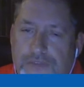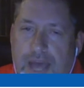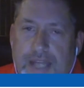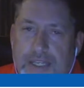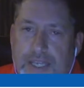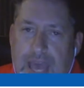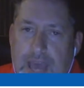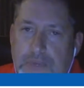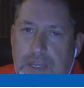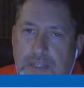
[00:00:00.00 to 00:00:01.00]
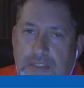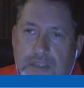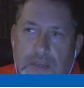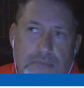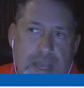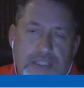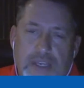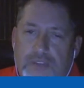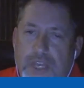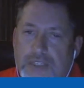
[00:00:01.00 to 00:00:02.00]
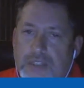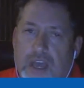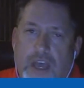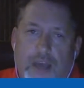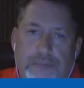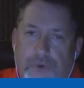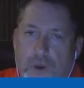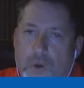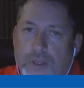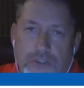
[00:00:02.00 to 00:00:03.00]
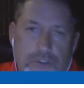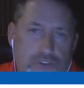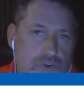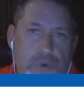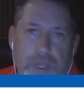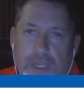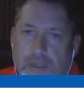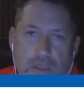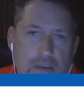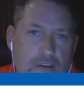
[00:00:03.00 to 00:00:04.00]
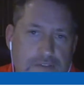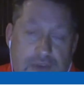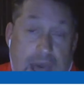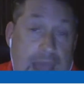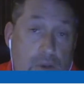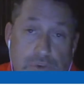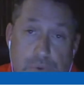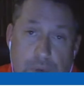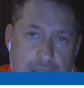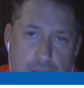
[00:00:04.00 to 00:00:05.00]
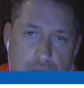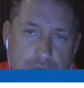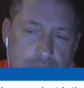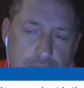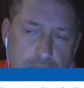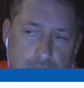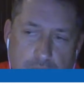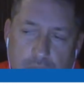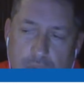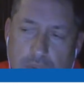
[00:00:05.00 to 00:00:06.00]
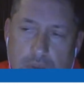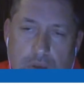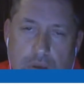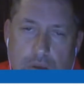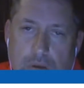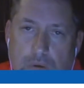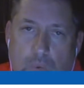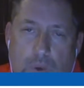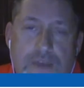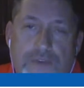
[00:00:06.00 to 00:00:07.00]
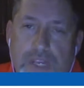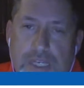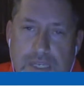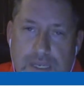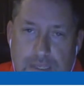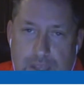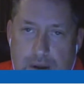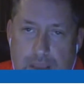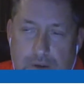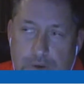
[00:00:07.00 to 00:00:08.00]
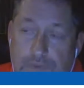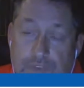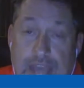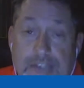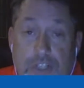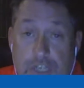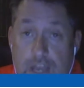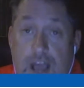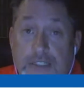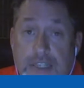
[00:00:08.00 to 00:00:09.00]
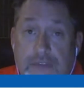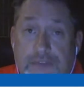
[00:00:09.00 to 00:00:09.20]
filing cabinets and messing things up, throwing and strewing files around and whatever he did in there? I don't know if he actually knocked any